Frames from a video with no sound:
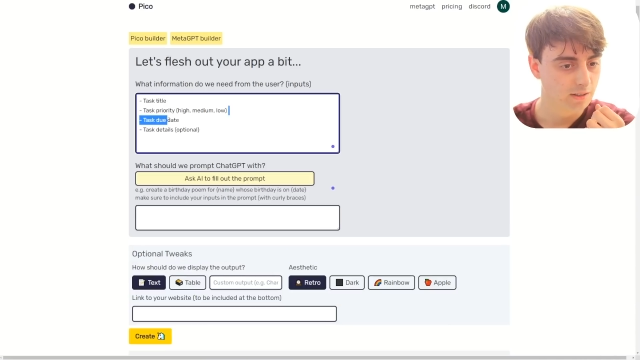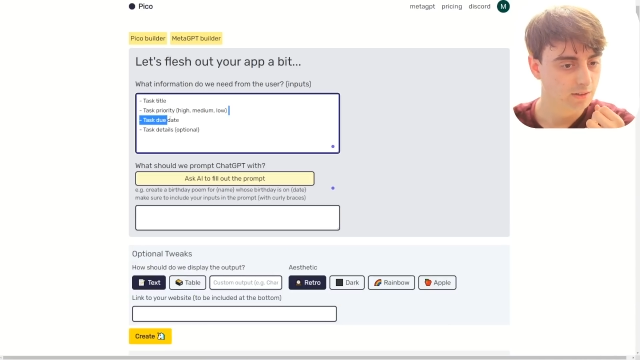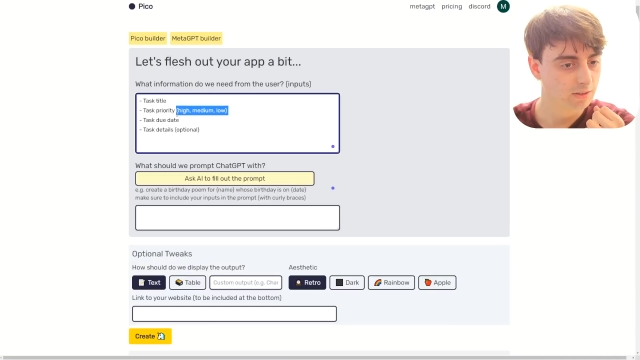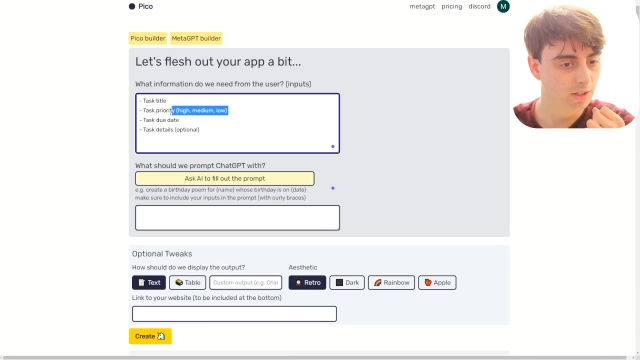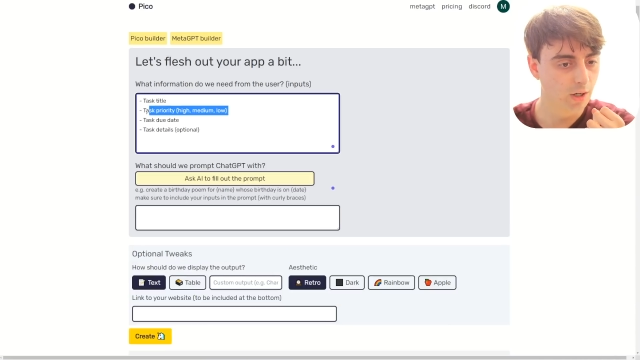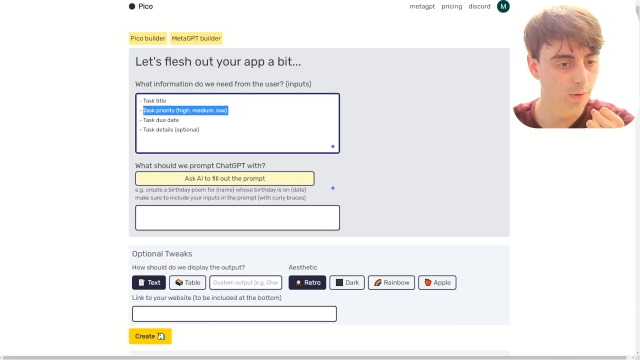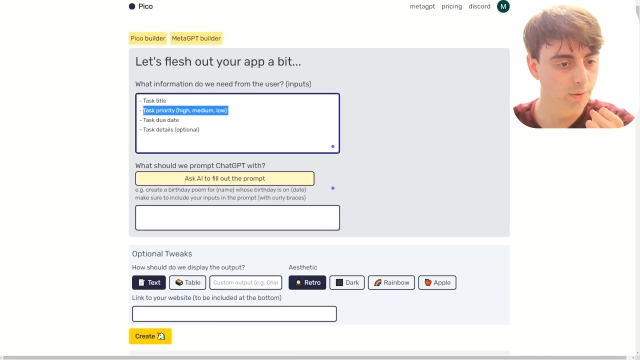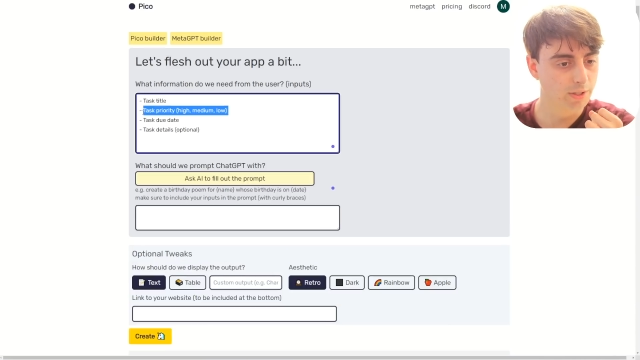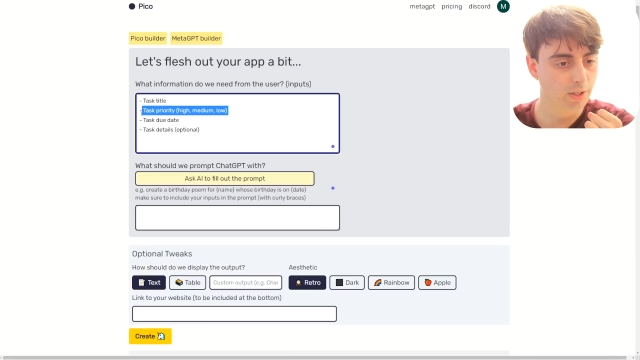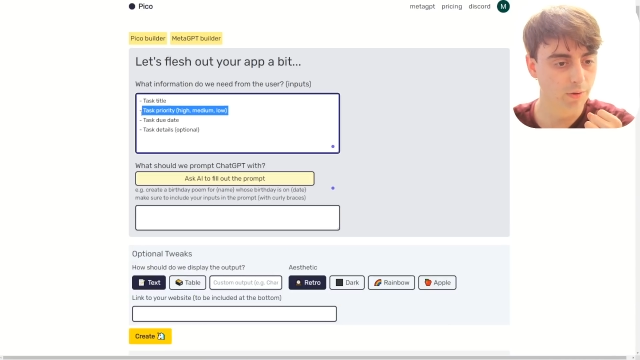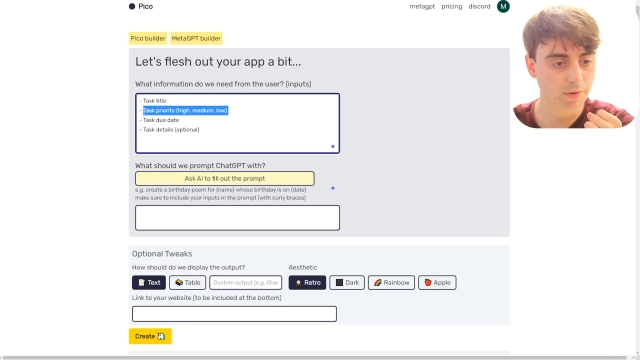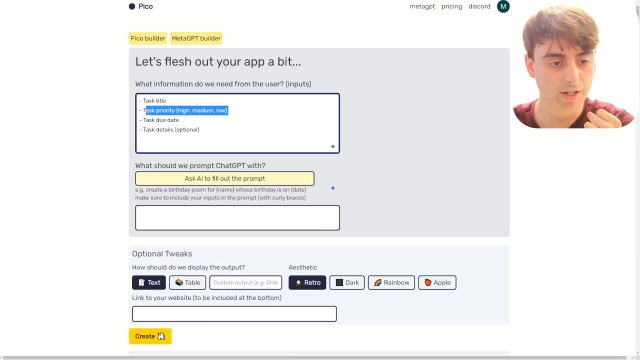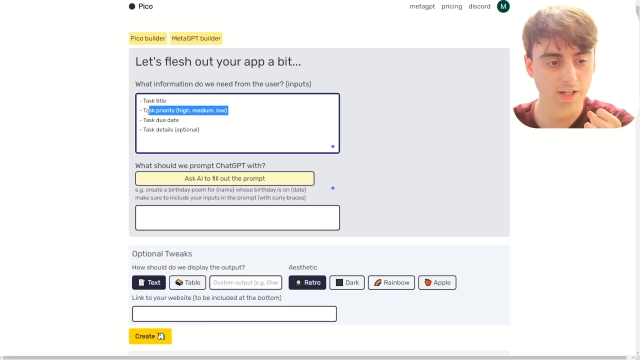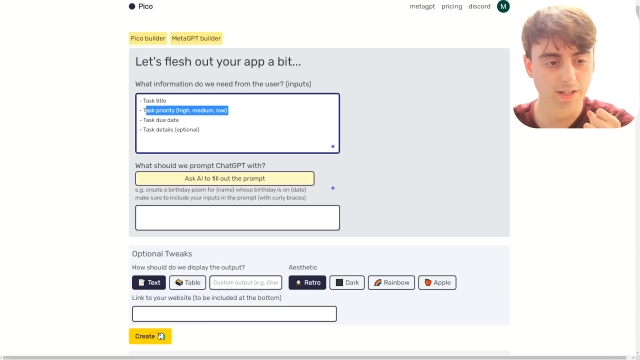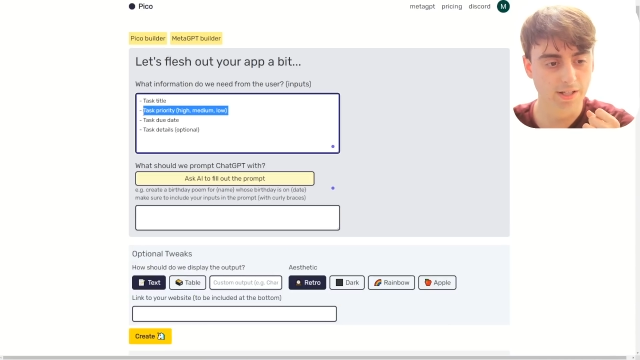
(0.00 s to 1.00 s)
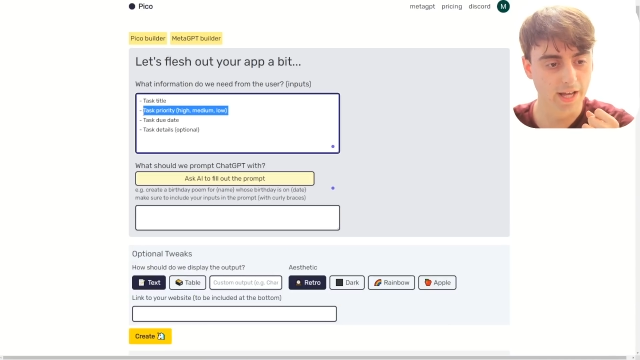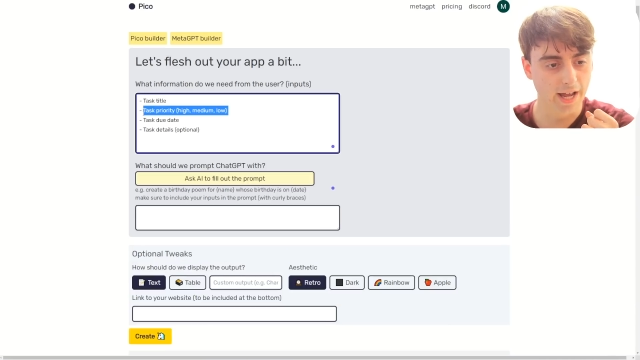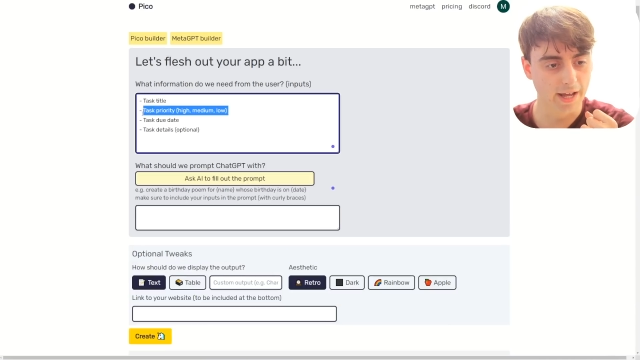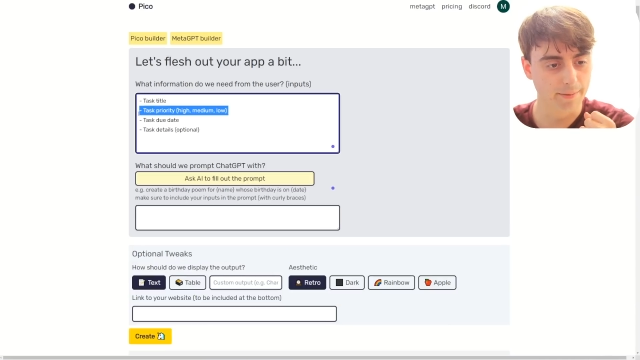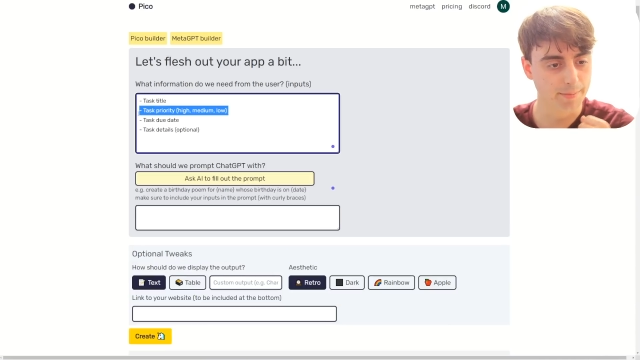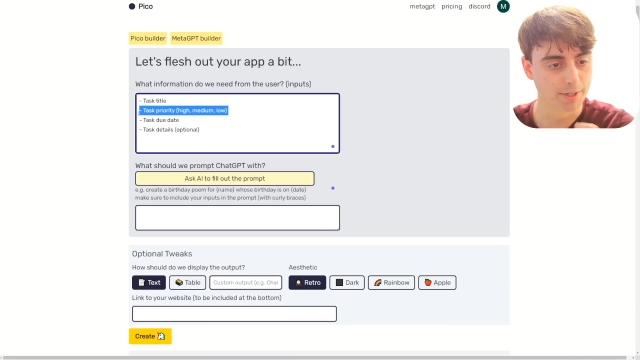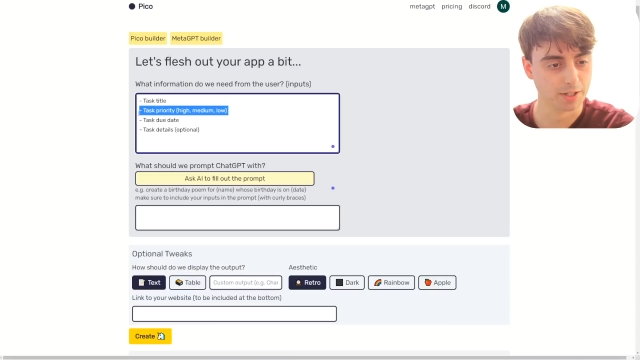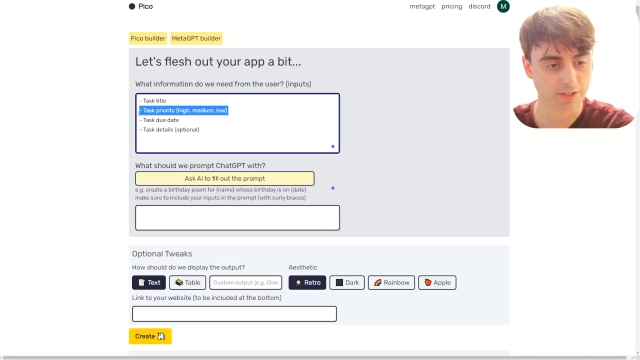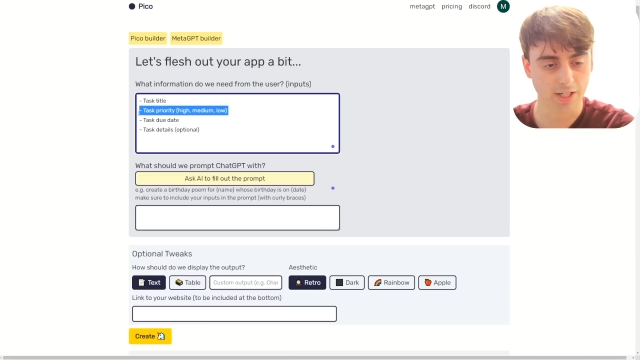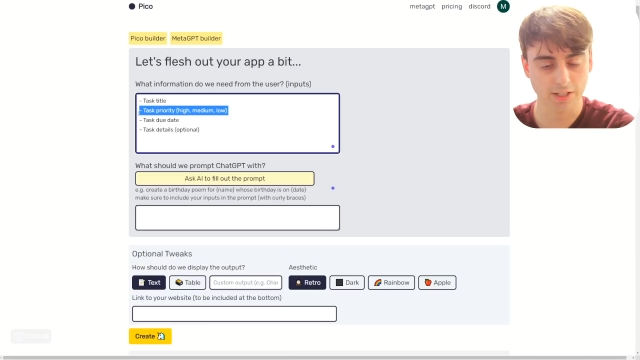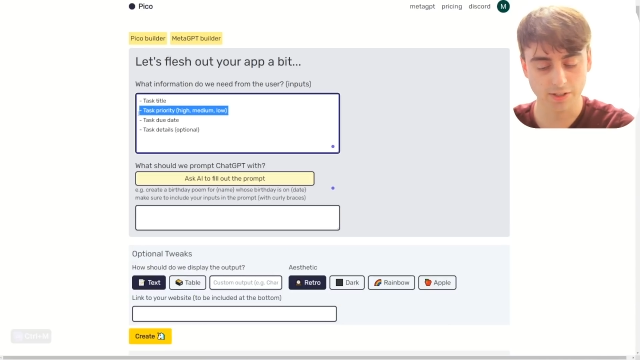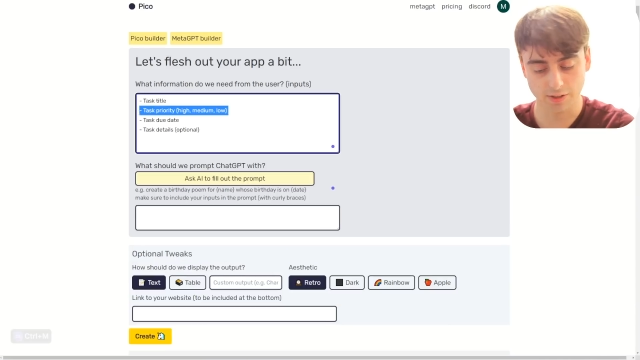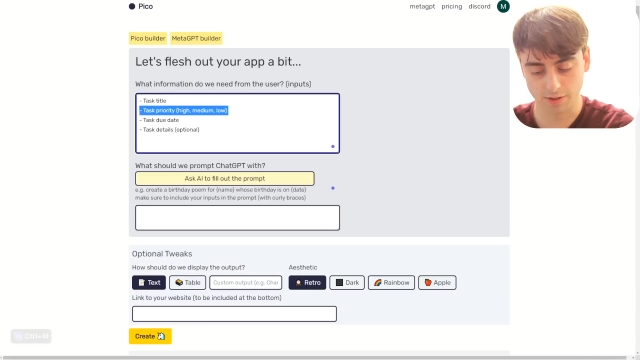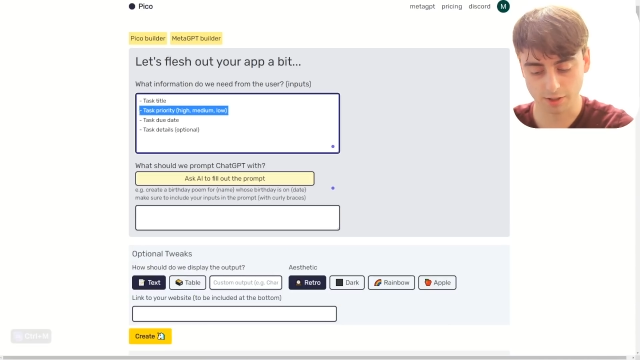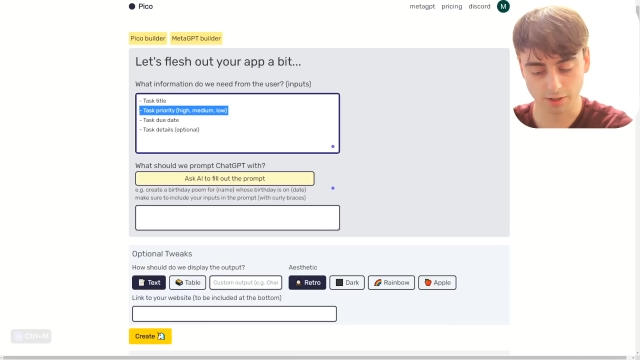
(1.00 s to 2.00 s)
No, we don't need that because
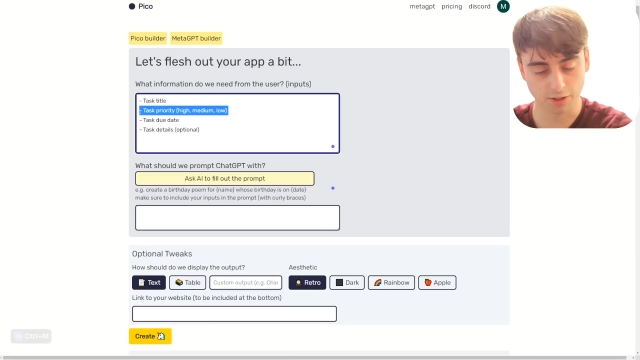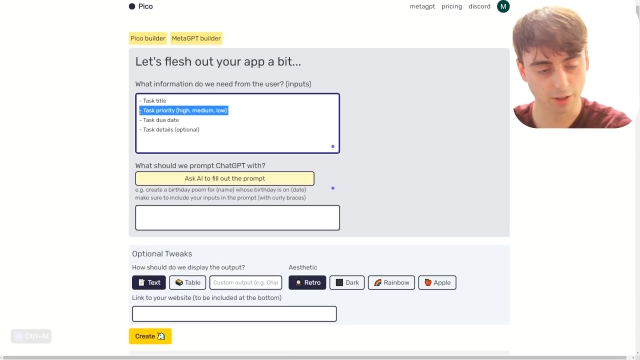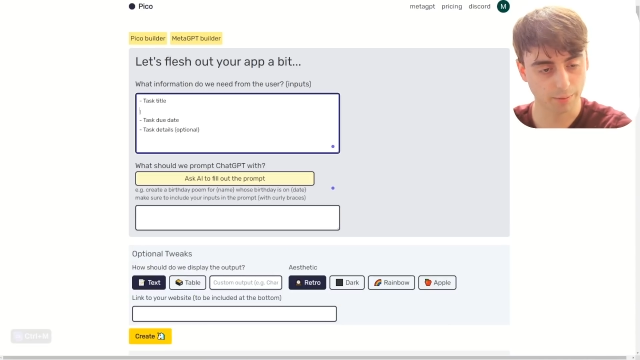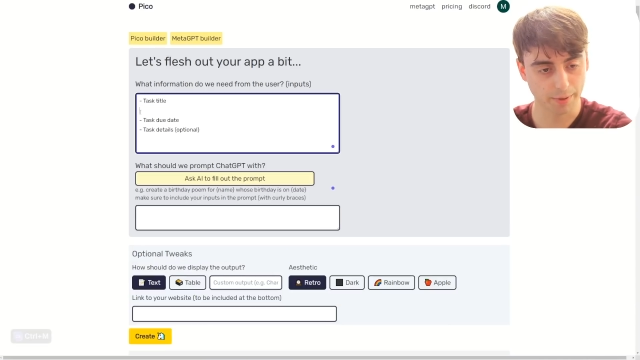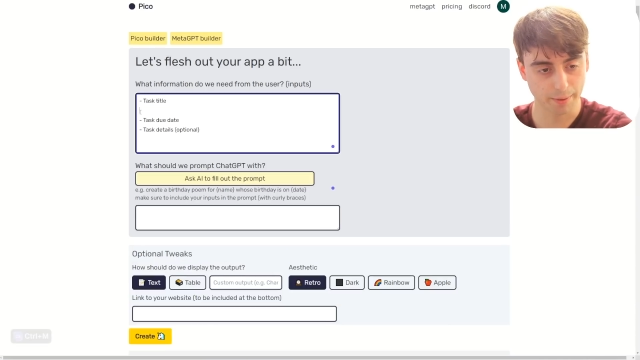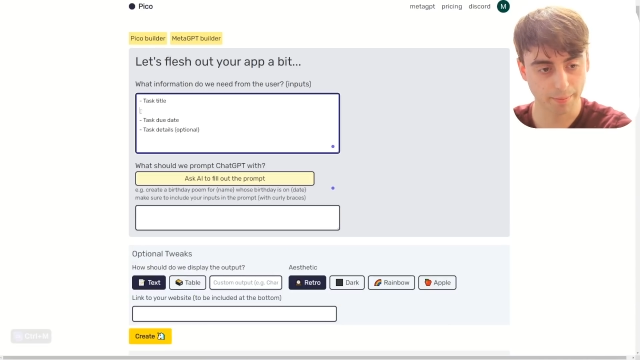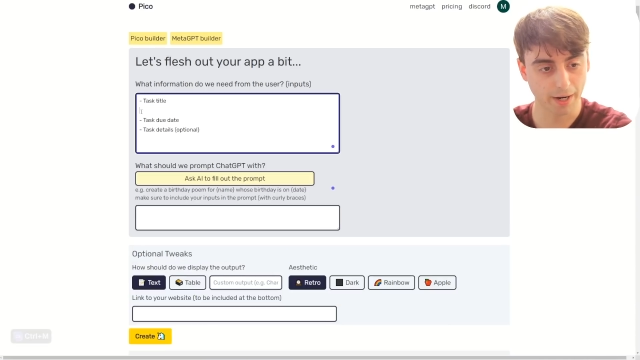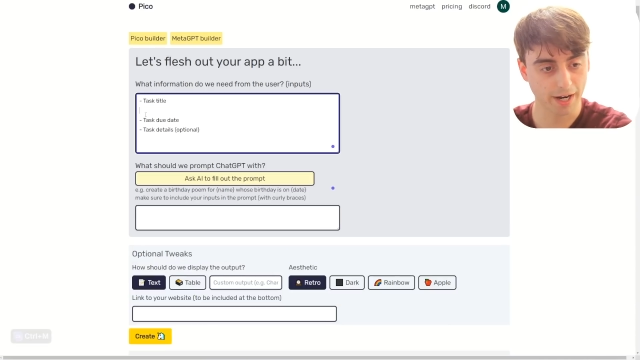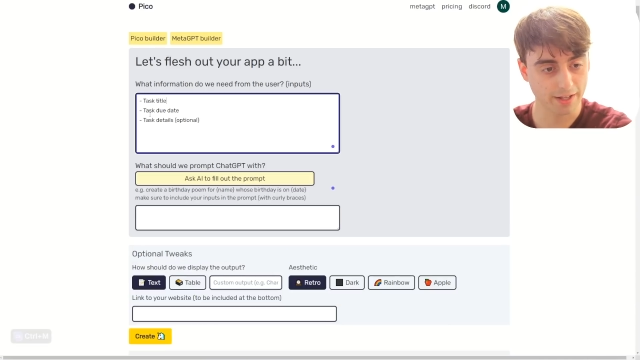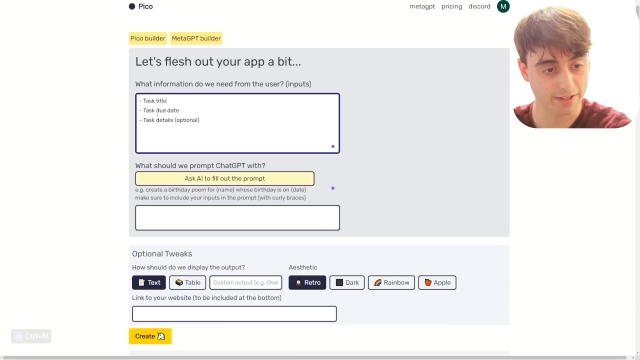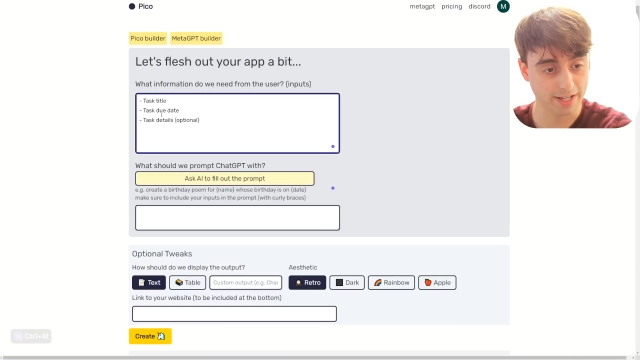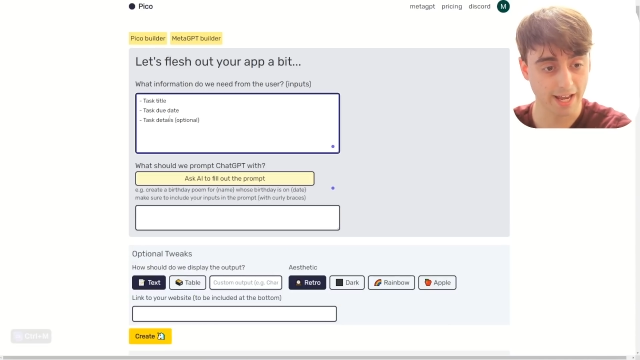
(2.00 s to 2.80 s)
that's determined by the